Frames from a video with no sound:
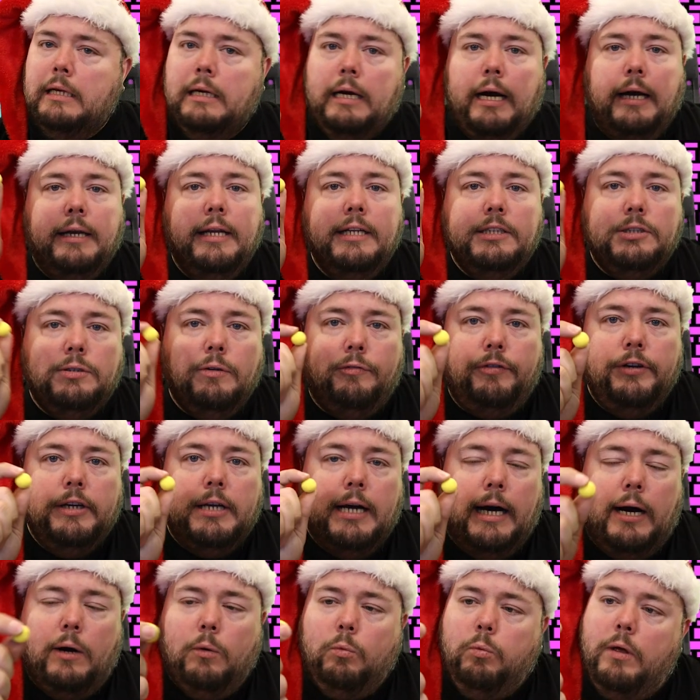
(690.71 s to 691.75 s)
I need to figure
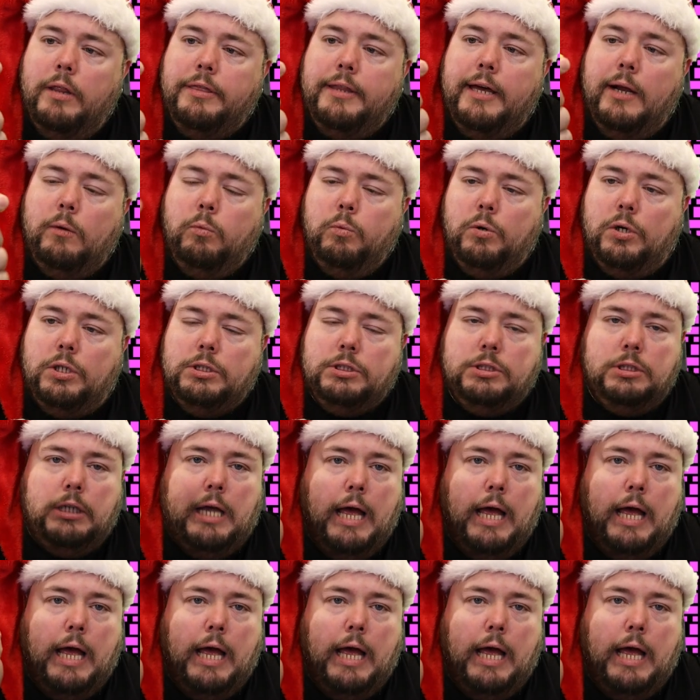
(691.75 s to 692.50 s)
out what that was,